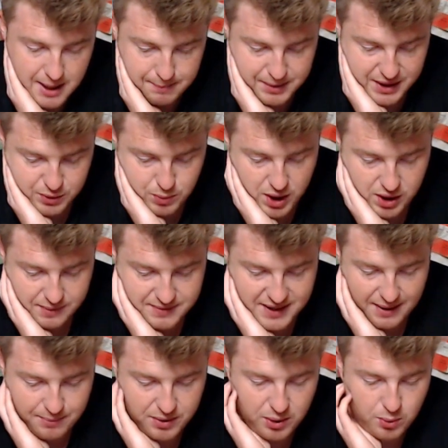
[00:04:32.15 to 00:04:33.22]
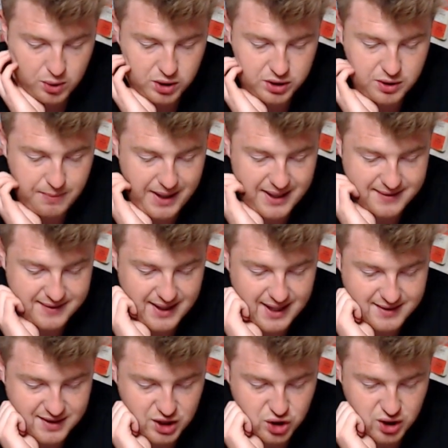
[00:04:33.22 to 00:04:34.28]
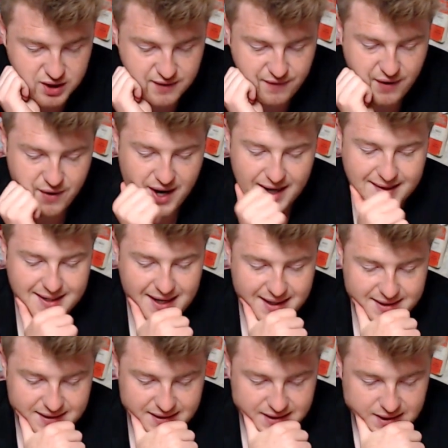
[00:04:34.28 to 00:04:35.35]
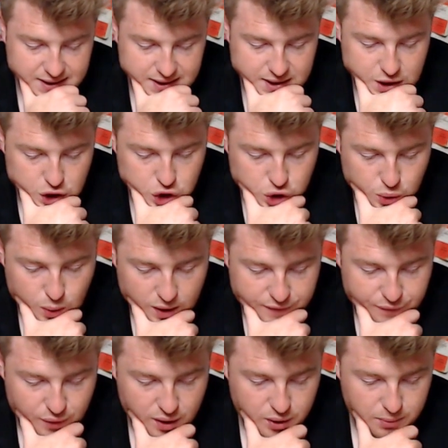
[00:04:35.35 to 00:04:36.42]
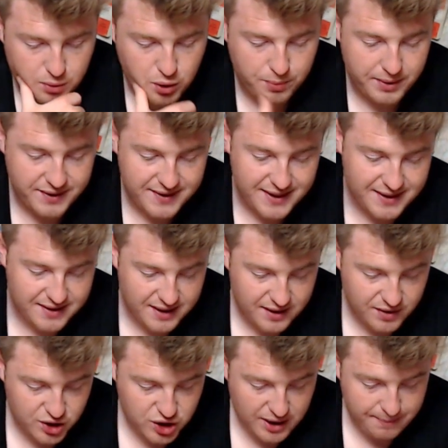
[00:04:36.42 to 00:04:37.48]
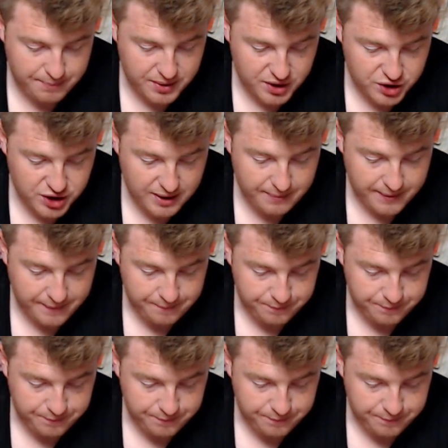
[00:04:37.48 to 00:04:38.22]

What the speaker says: Please welcome Samuel to Barnsley as he joins a very exciting squad for an upcoming season in the Championship.